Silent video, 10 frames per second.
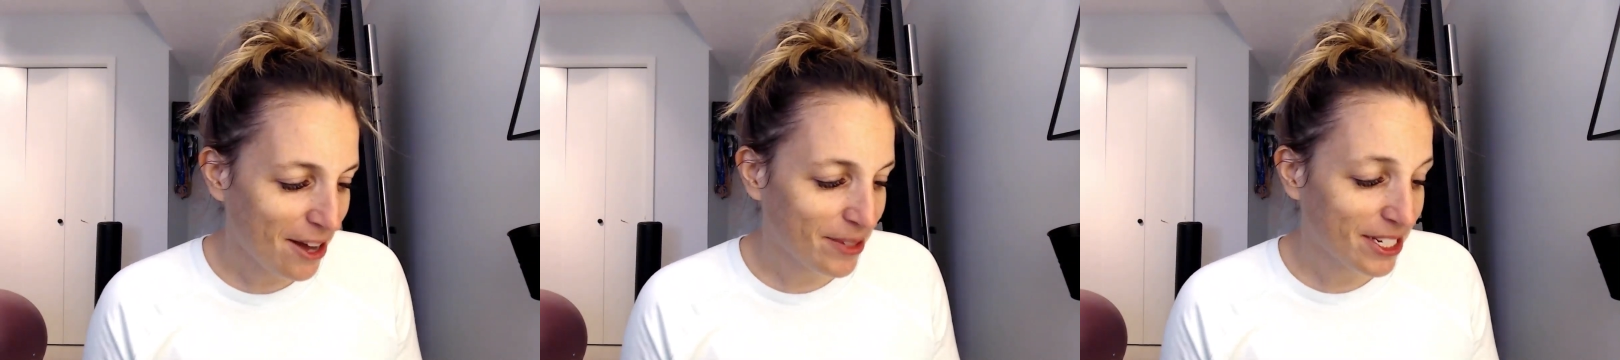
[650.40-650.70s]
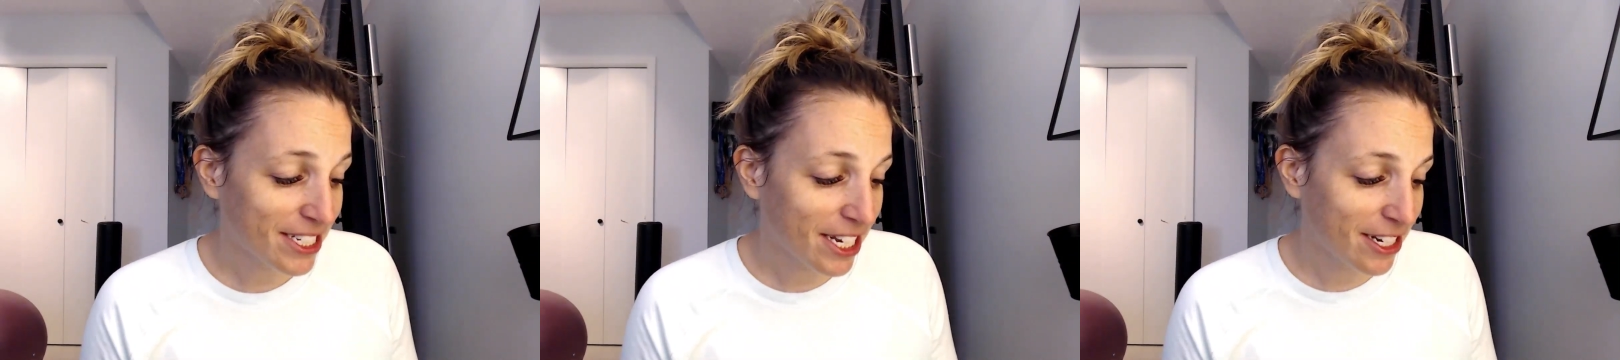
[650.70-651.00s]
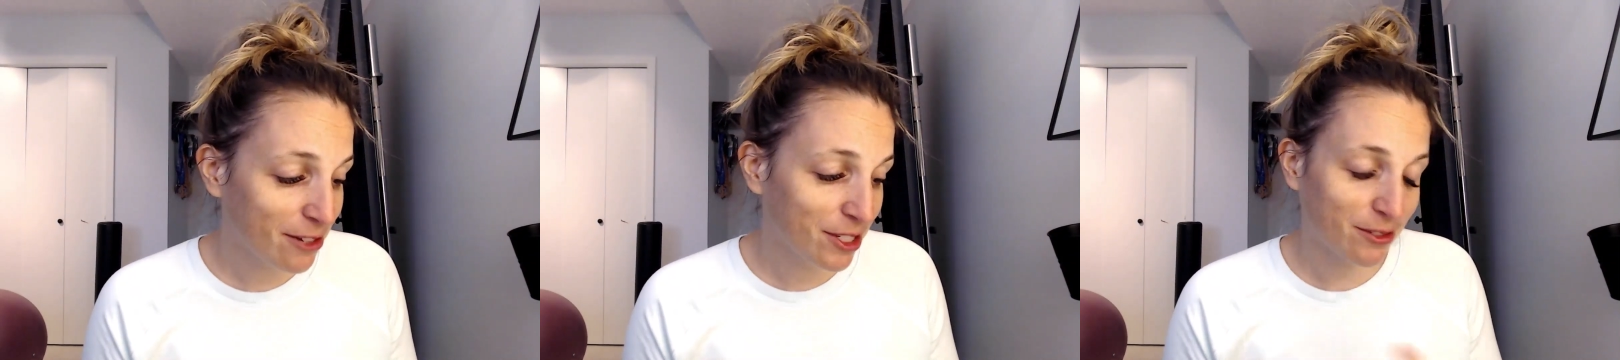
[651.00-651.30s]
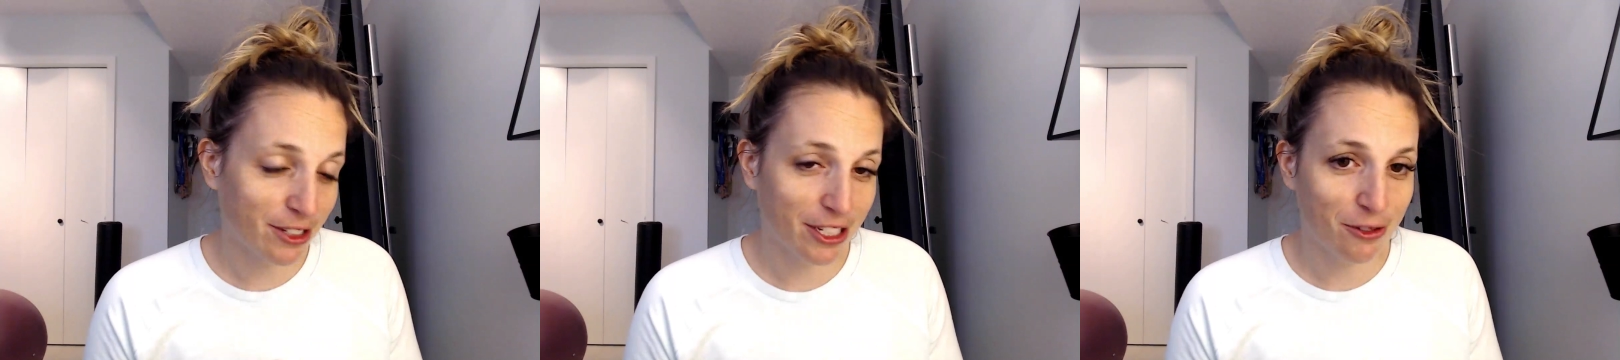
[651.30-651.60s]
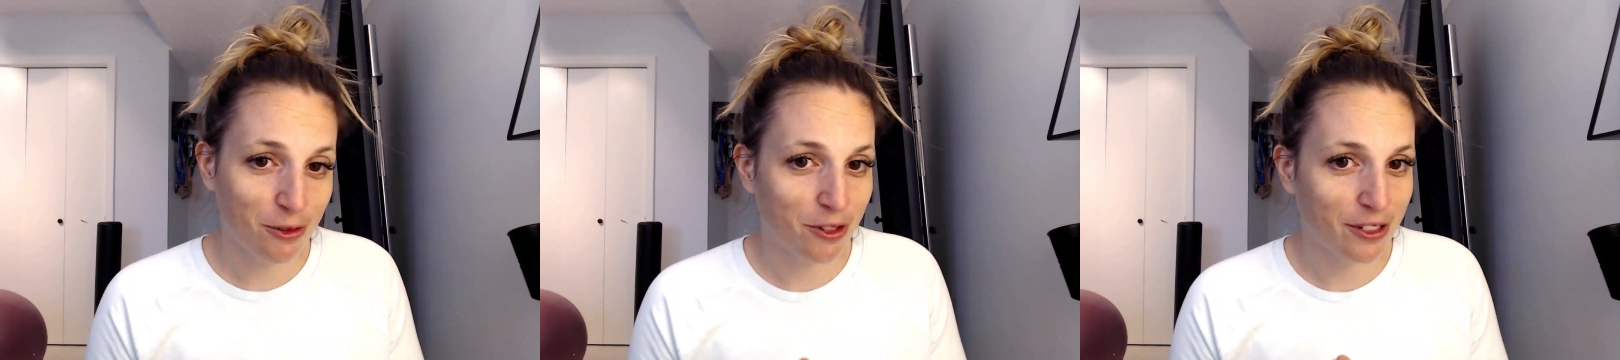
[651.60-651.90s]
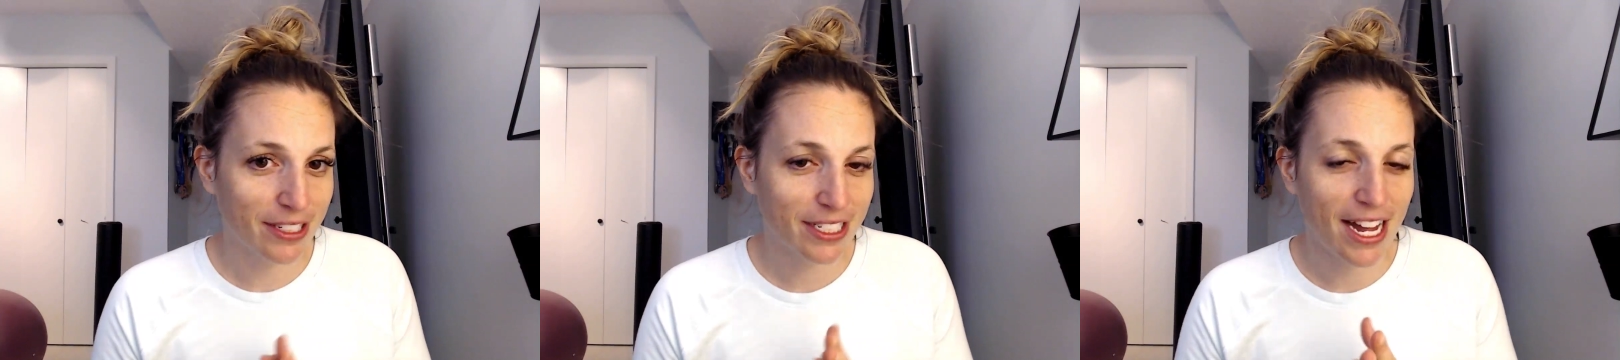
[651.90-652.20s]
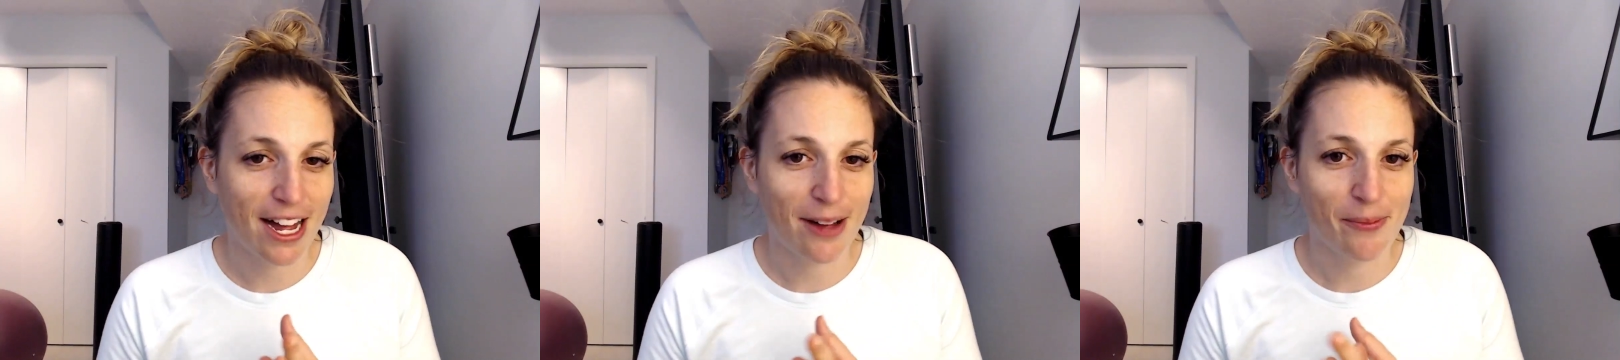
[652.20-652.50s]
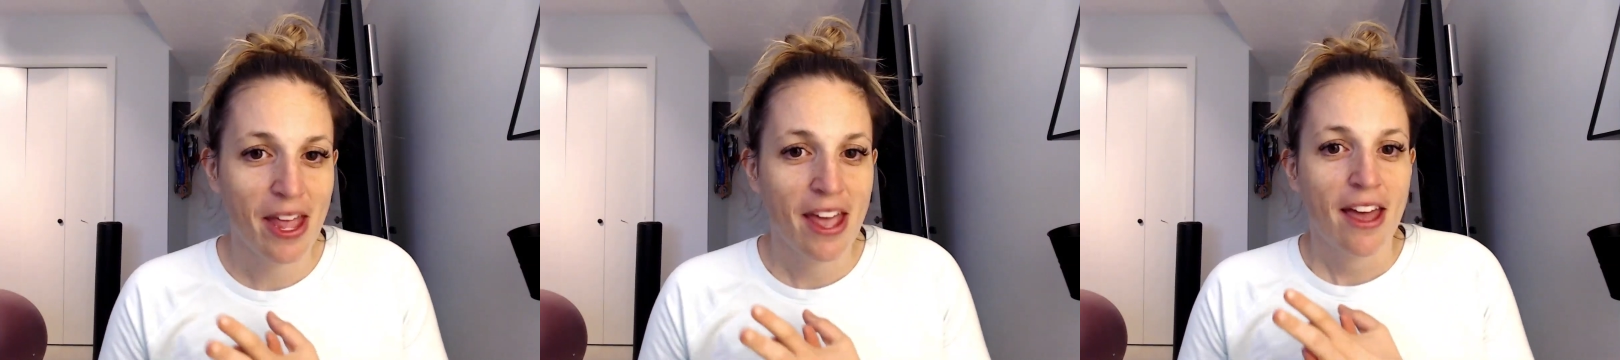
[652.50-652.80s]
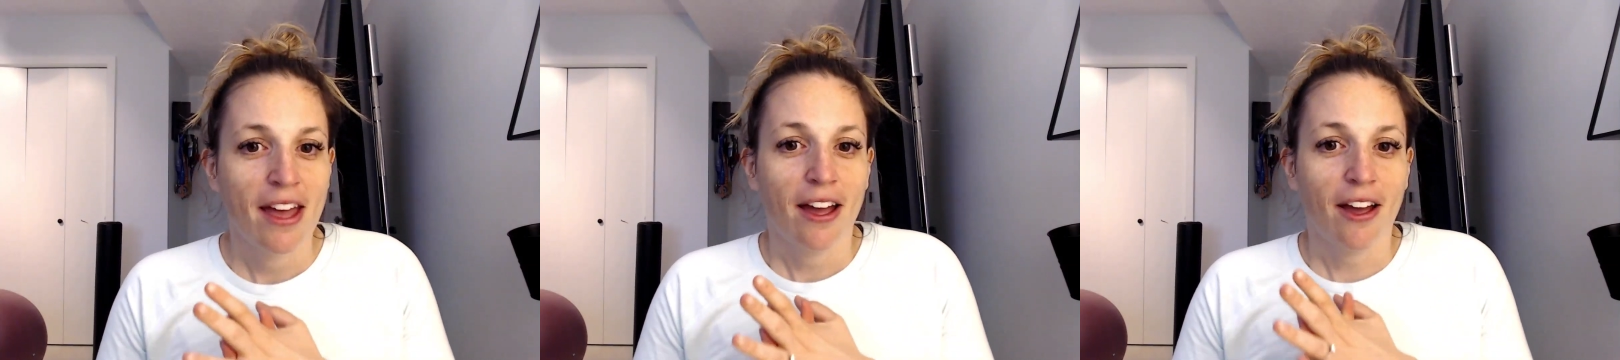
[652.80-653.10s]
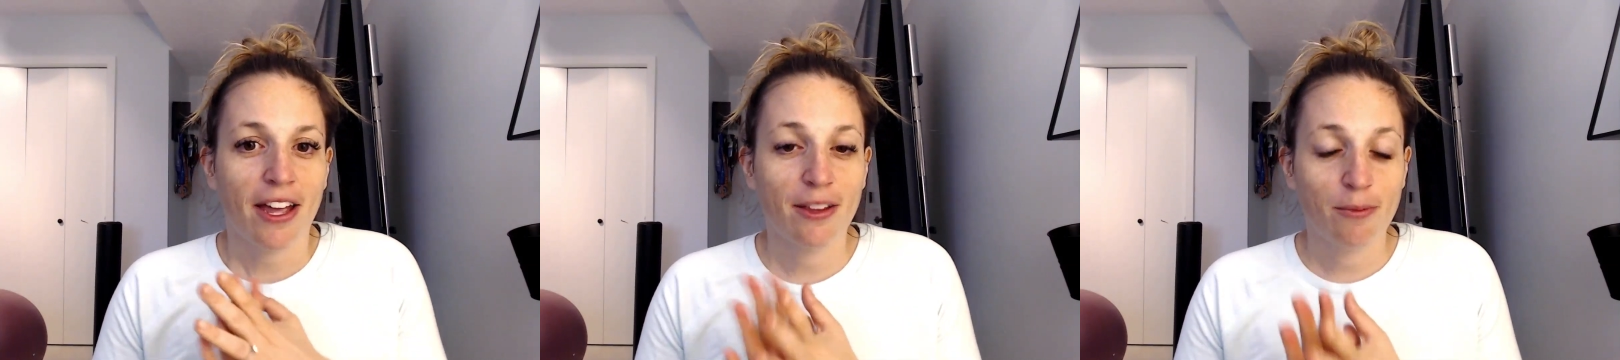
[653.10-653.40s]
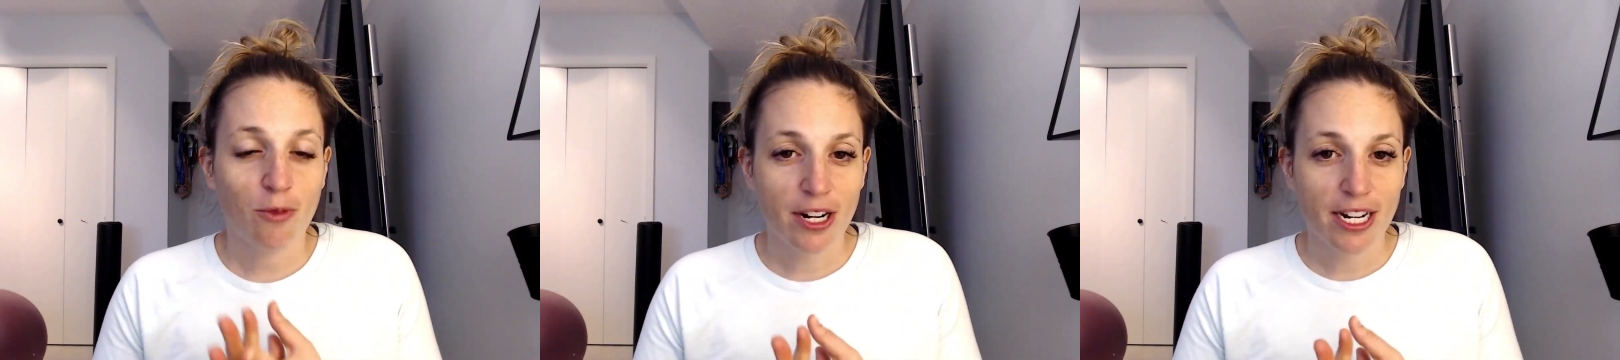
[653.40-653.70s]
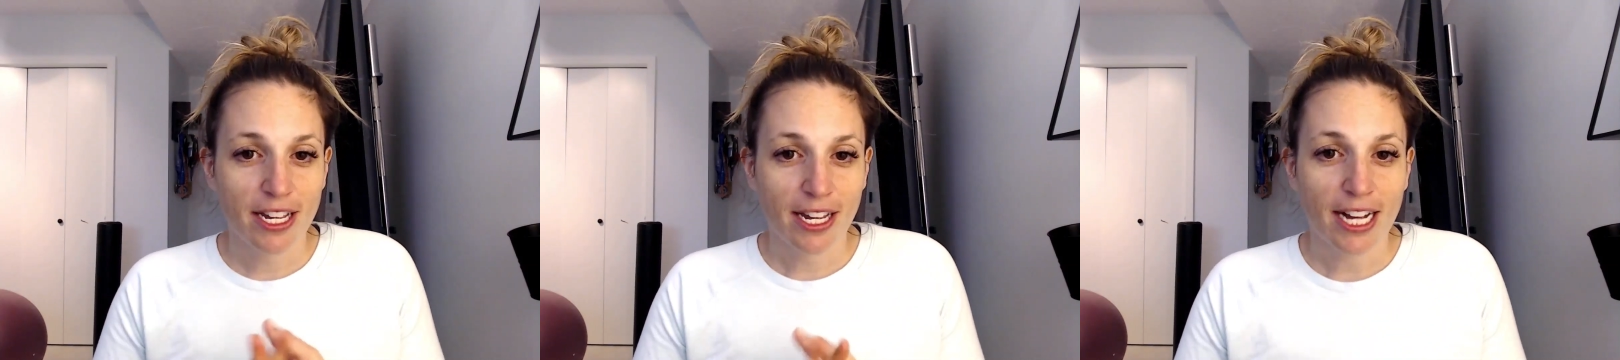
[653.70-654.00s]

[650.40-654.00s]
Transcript: Sunday was really cool. In the morning,